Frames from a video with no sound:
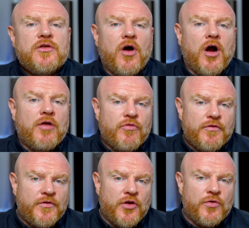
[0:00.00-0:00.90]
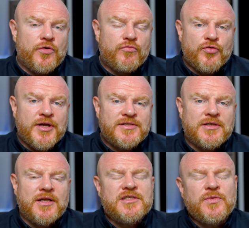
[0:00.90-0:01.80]
that I reviewed
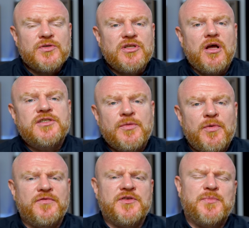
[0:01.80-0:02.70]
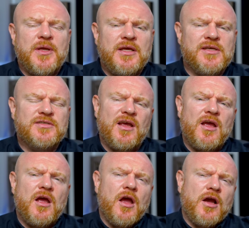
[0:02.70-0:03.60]
recently. So I started with the speakers
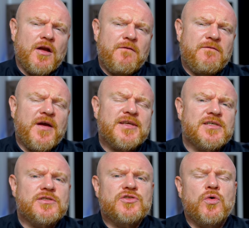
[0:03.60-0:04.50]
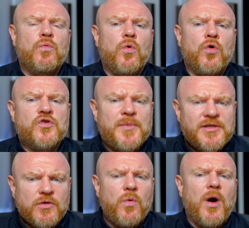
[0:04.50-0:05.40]
kind of facing towards me,
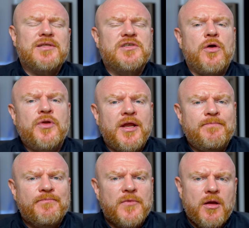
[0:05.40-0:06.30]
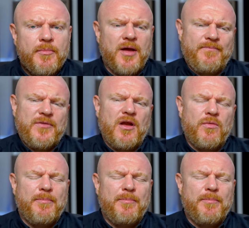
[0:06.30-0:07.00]
so quite toed in but, you know,